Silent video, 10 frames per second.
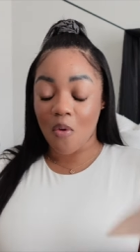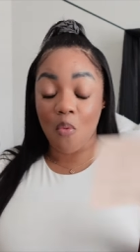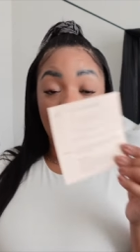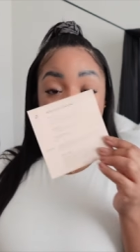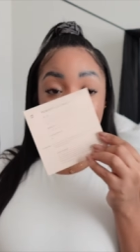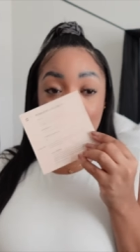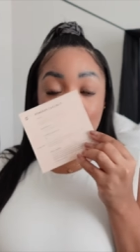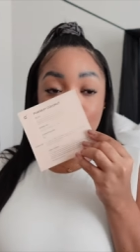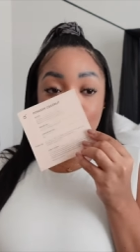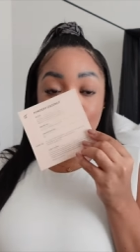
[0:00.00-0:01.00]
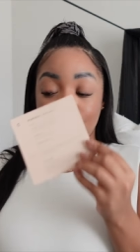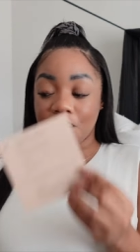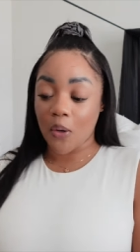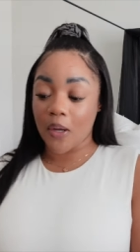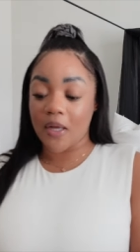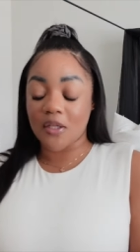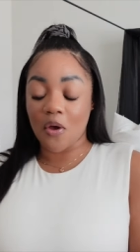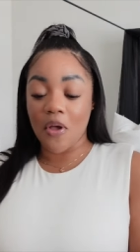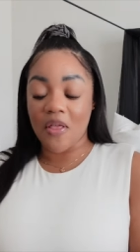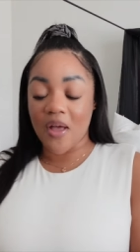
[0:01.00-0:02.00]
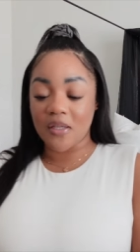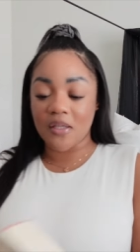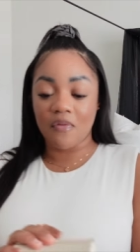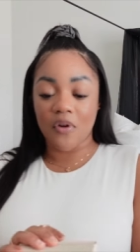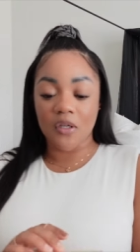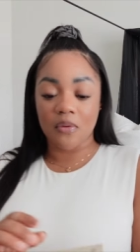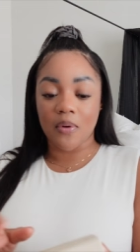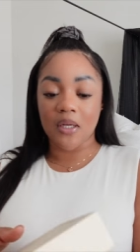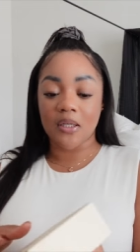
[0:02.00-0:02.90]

Wow. Okay, so that's the first one.